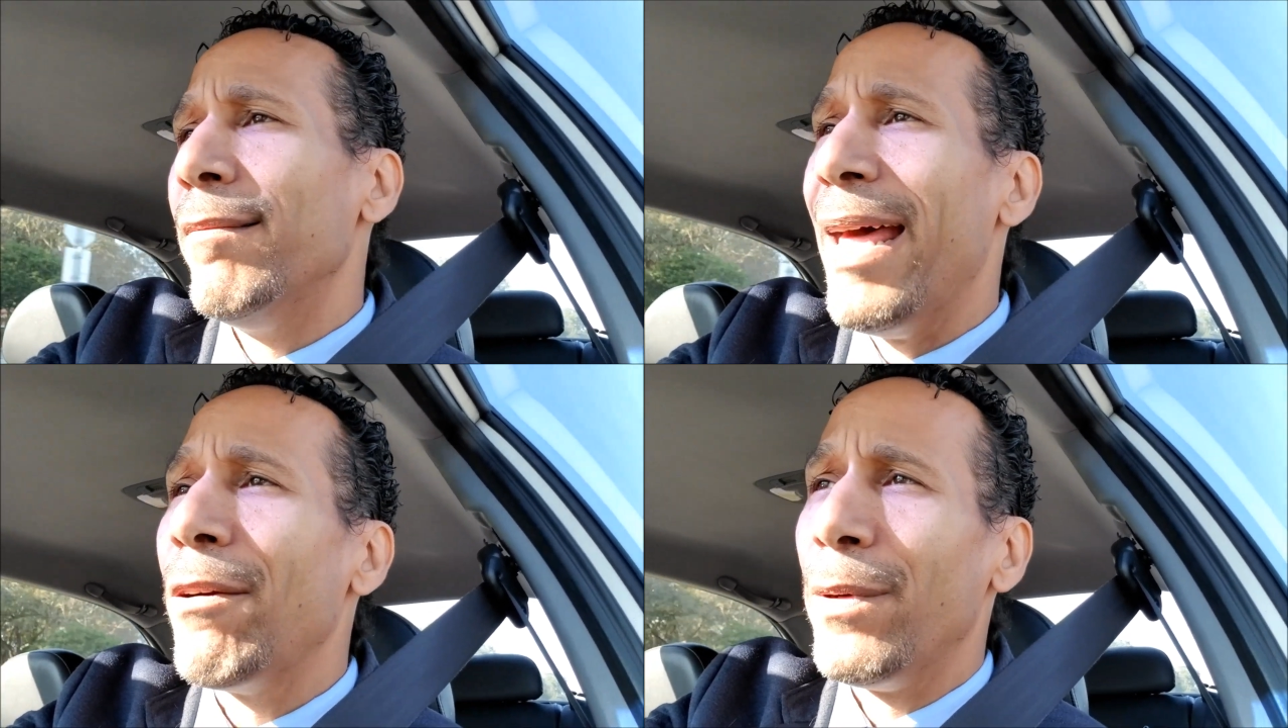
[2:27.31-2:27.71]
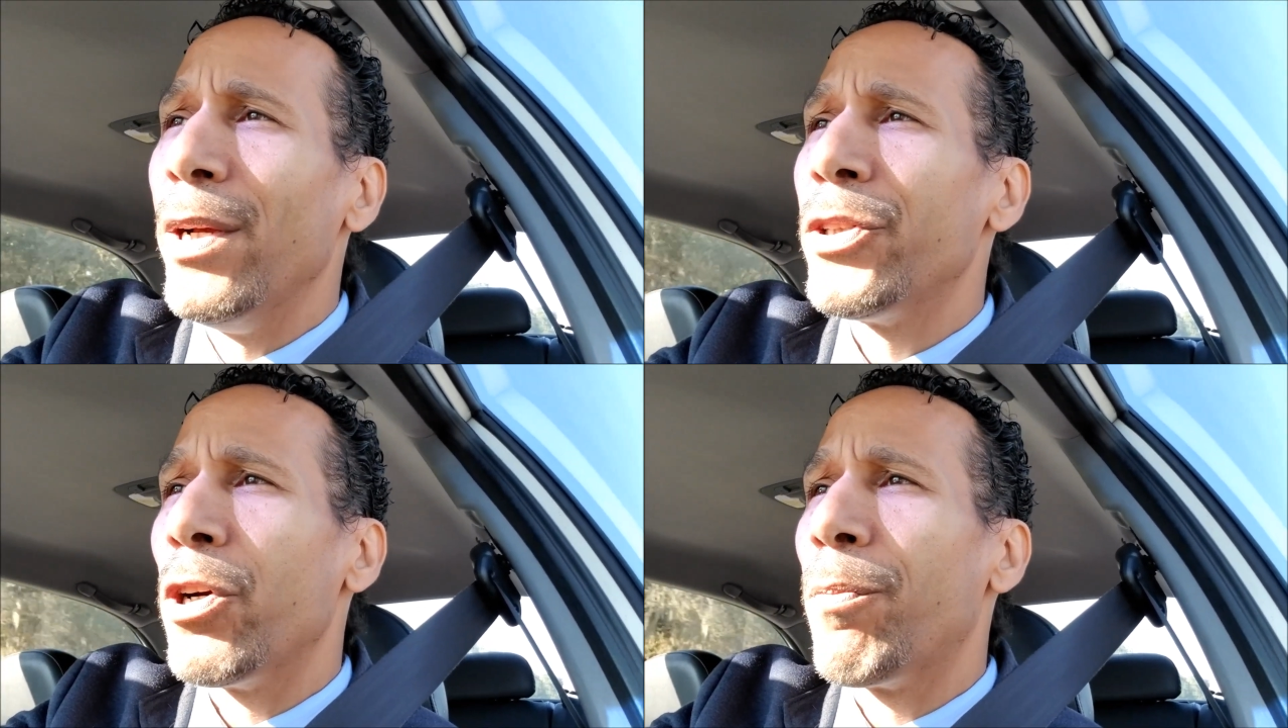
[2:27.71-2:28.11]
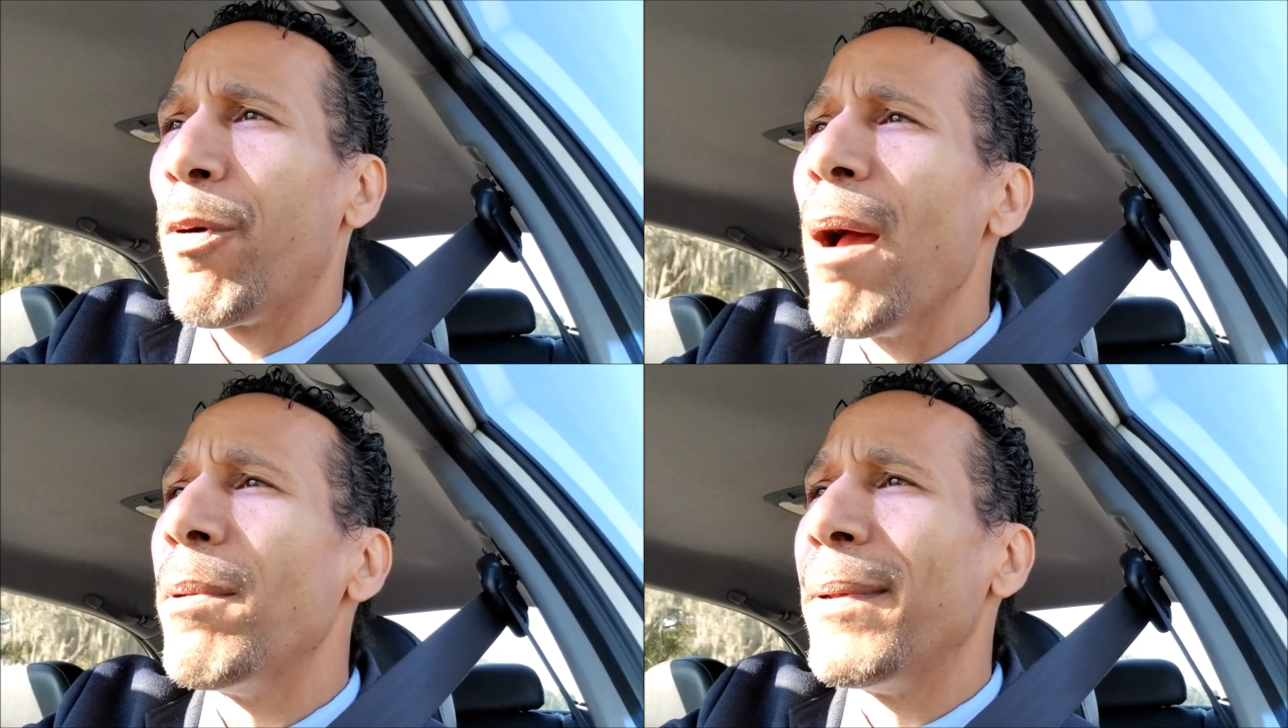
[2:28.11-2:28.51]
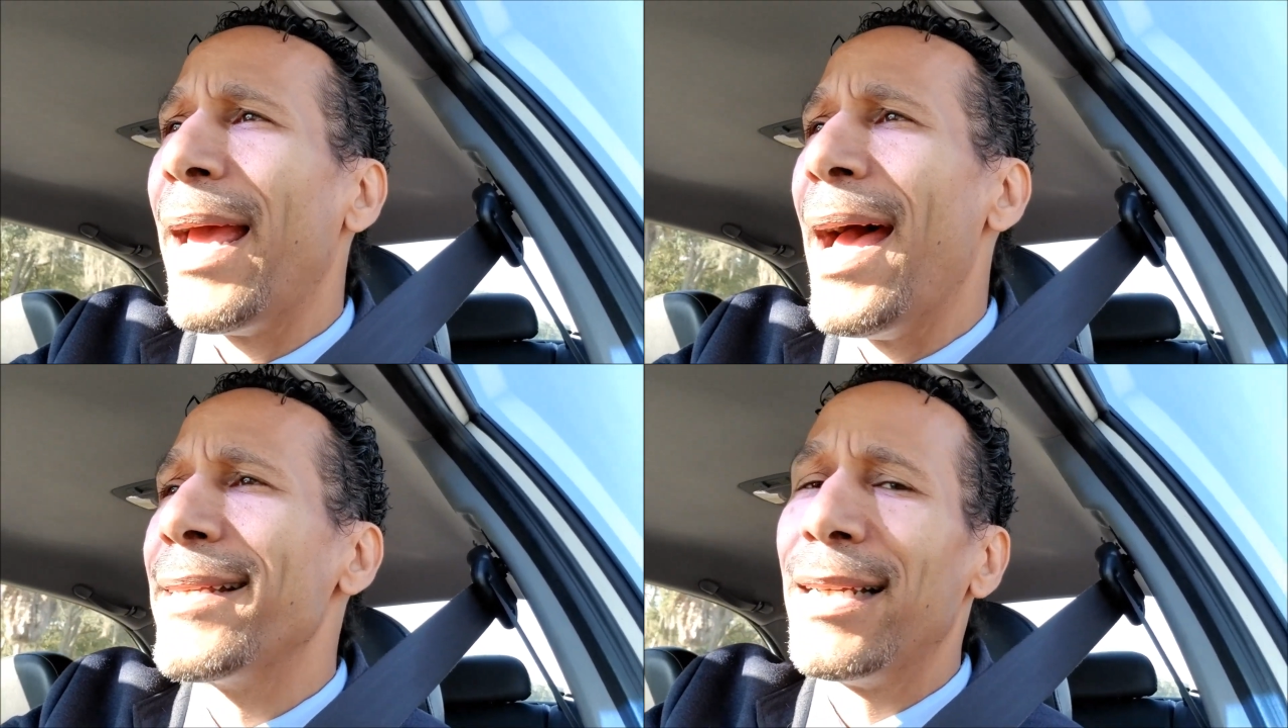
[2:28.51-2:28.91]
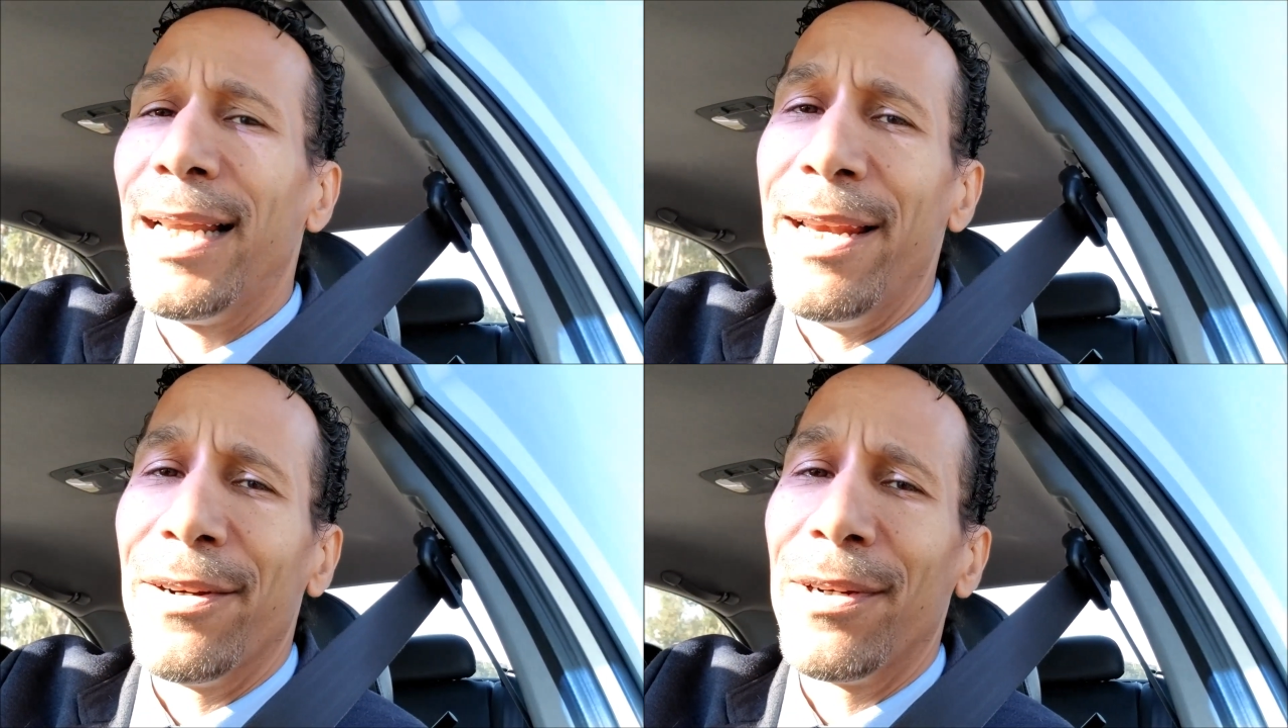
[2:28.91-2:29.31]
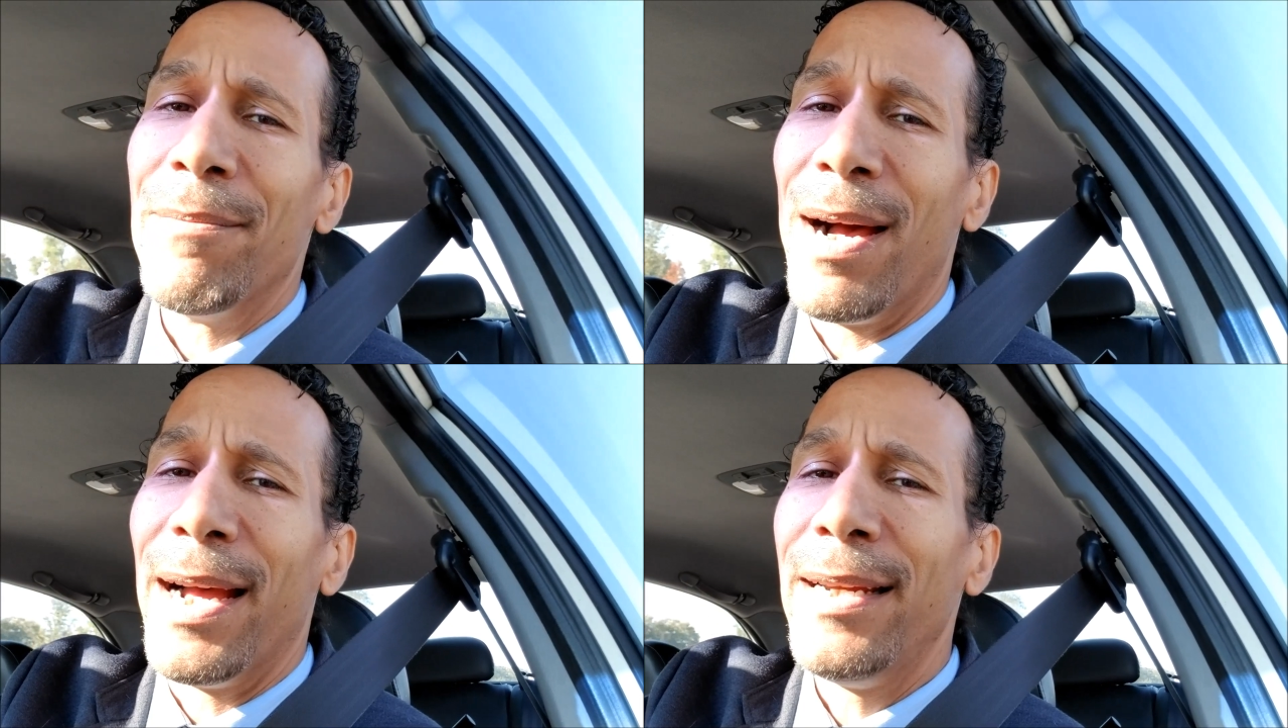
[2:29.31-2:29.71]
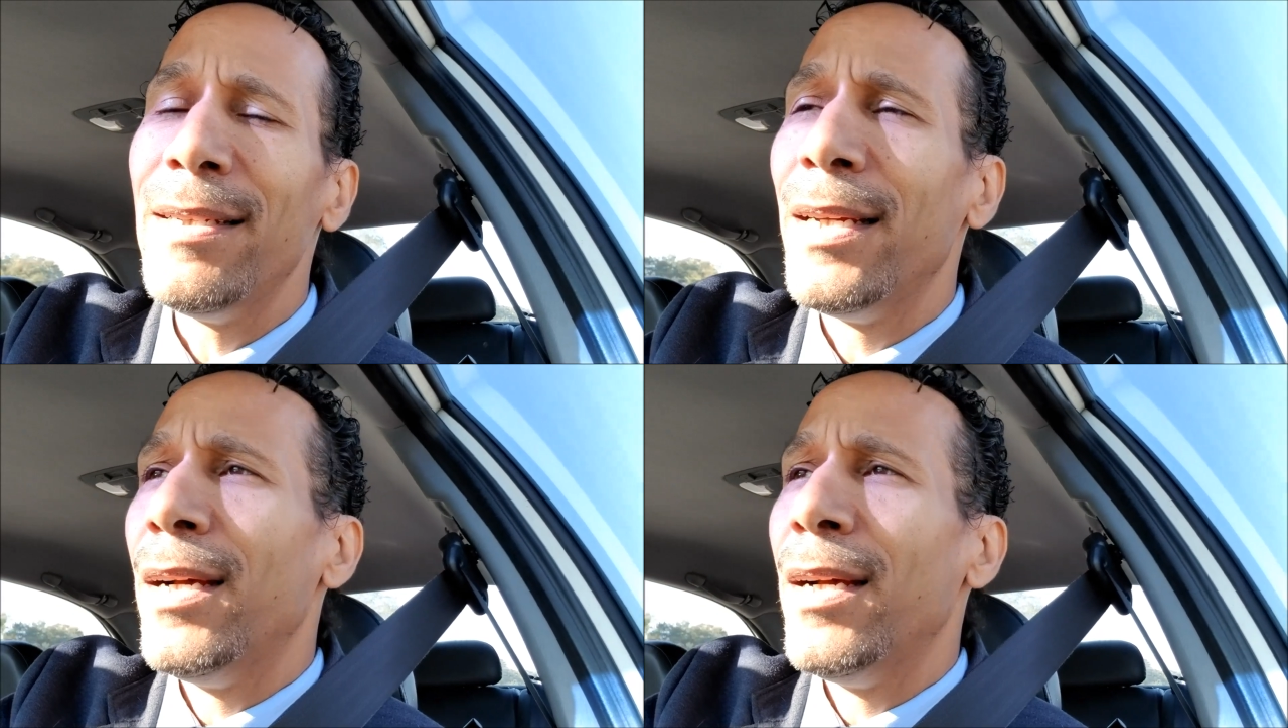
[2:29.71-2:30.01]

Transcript: that realtor probably has a lender in mind.